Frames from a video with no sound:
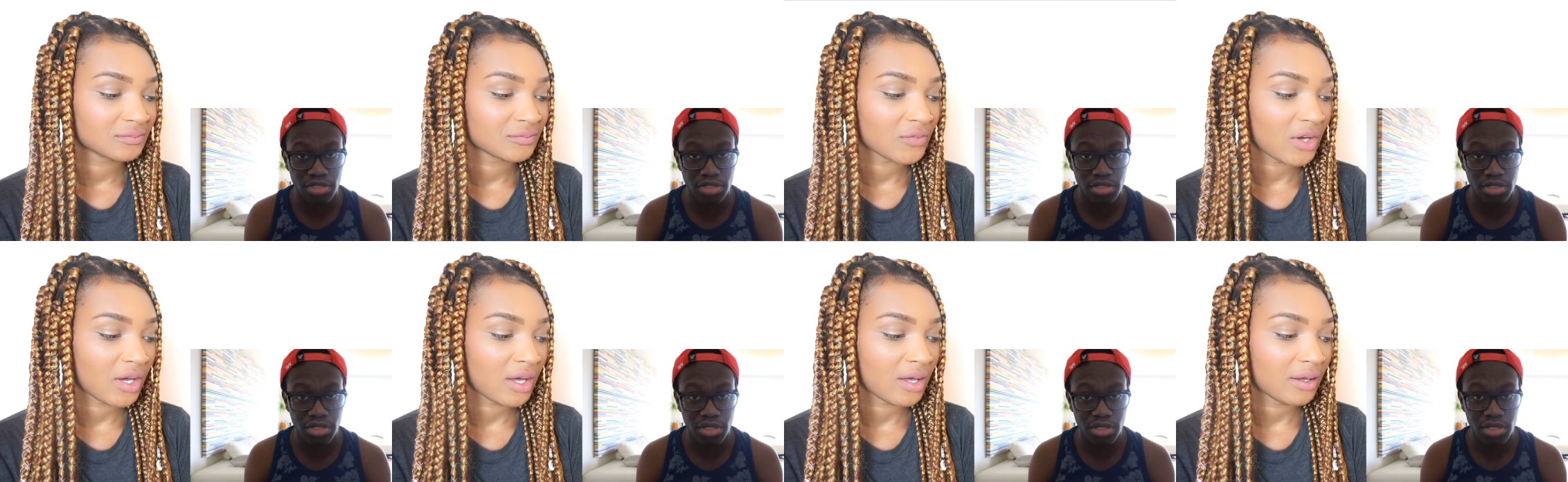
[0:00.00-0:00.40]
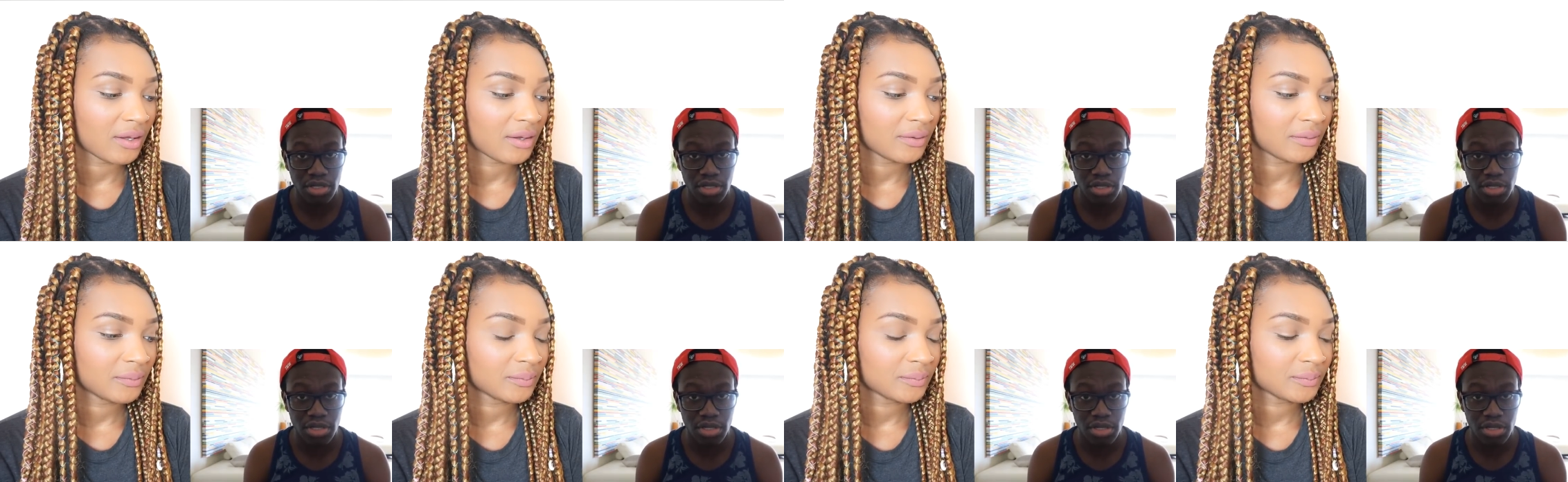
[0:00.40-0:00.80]

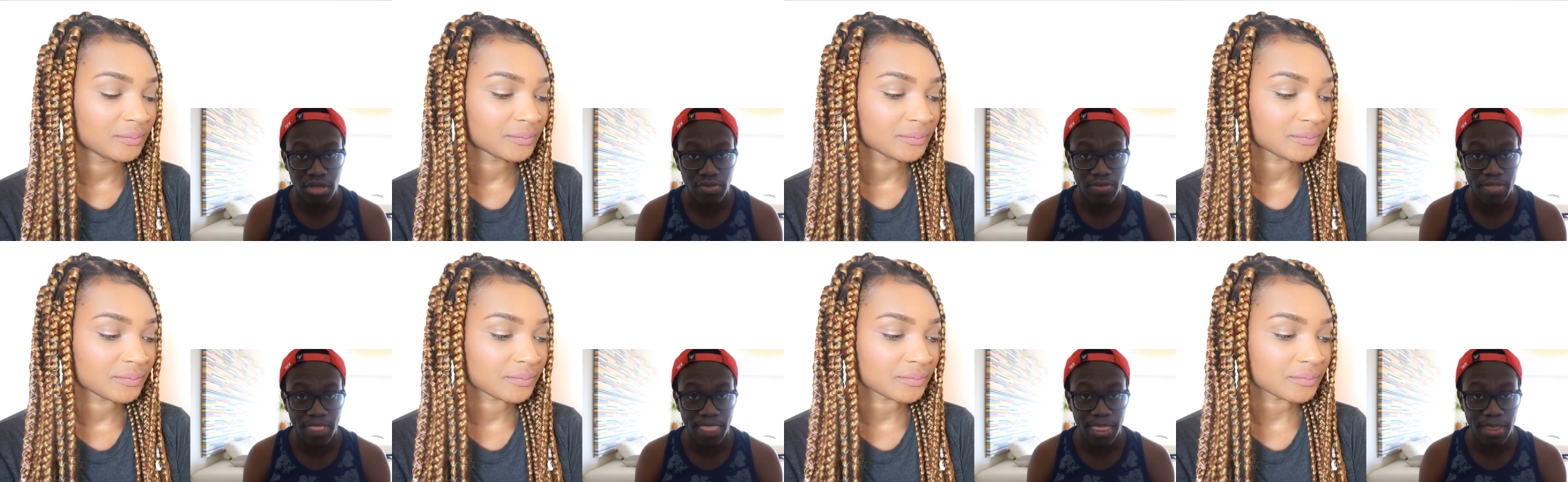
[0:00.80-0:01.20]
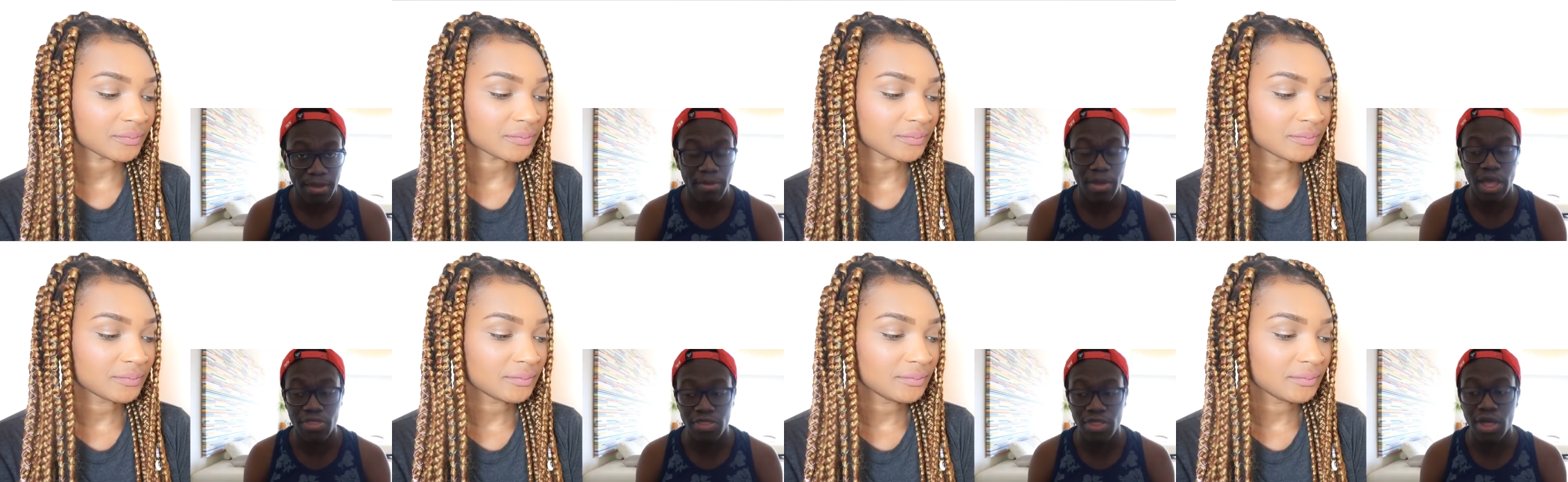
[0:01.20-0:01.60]
Speaker 1: Wow.
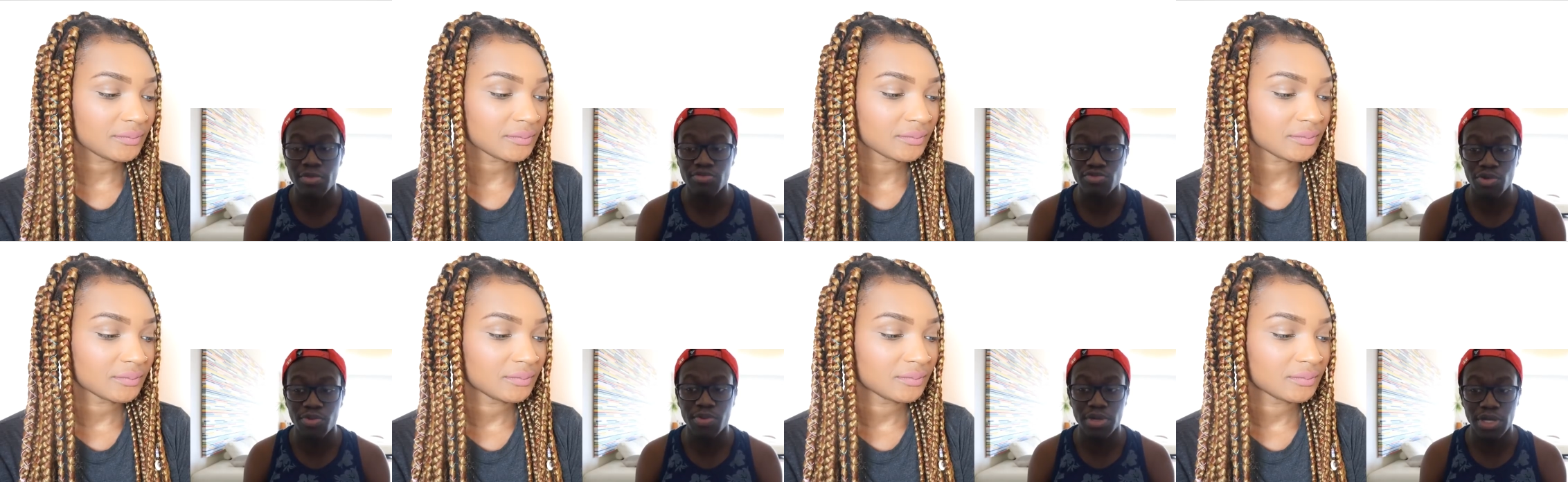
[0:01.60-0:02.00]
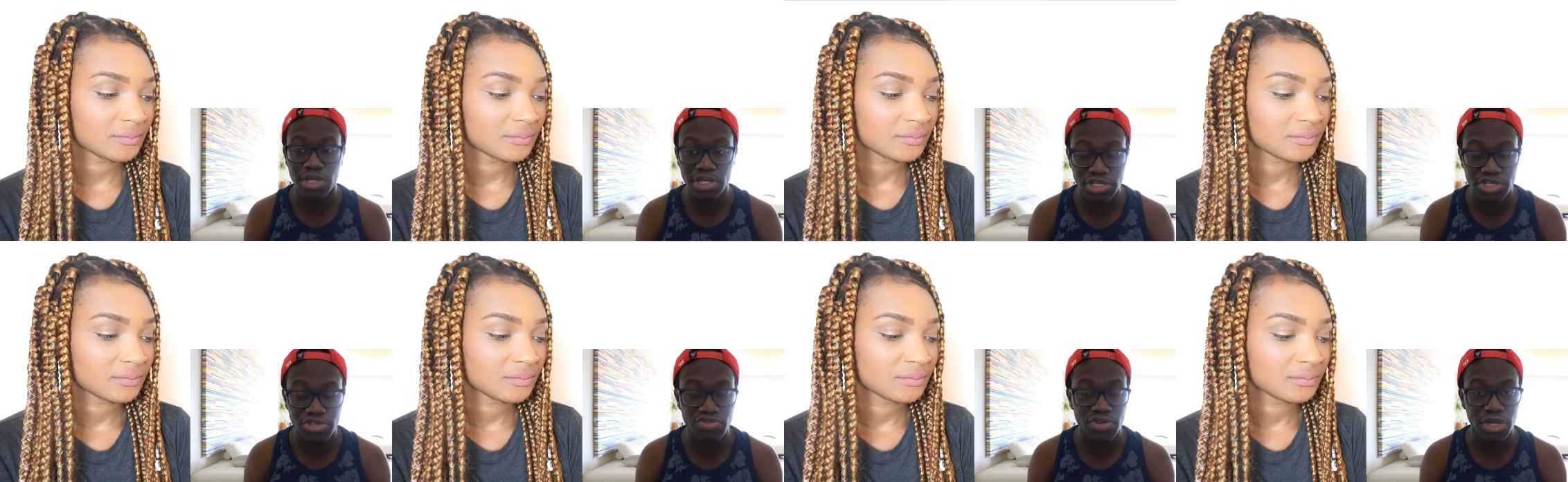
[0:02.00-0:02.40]
And that I'm dropping a
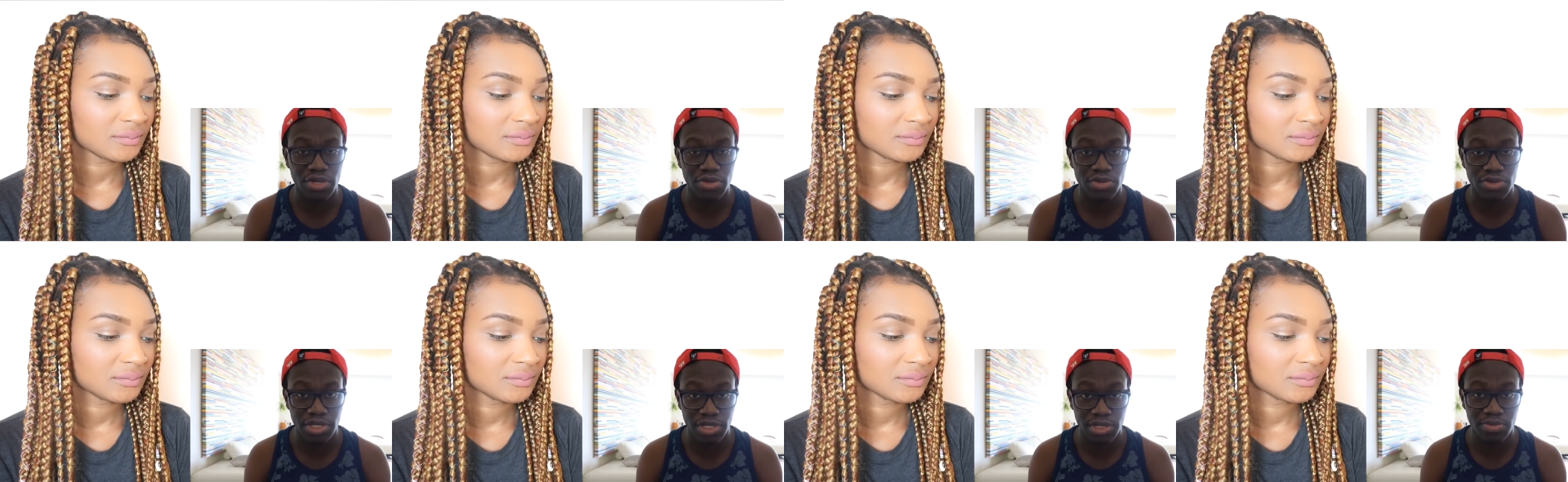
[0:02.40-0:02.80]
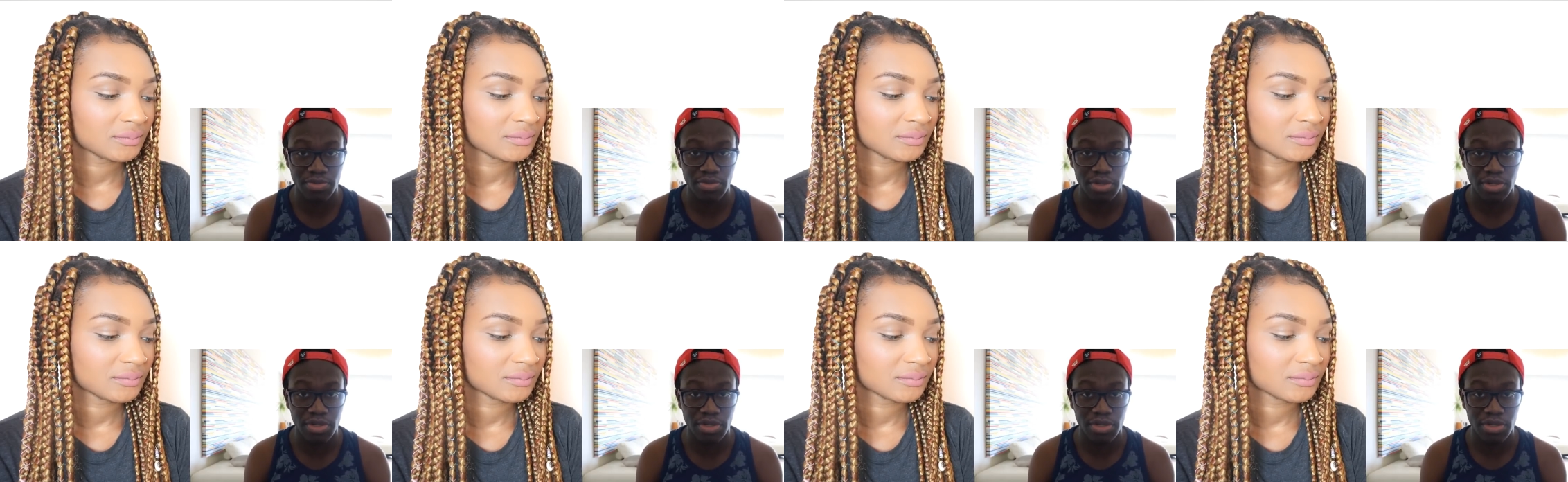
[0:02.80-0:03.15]
diss track on him.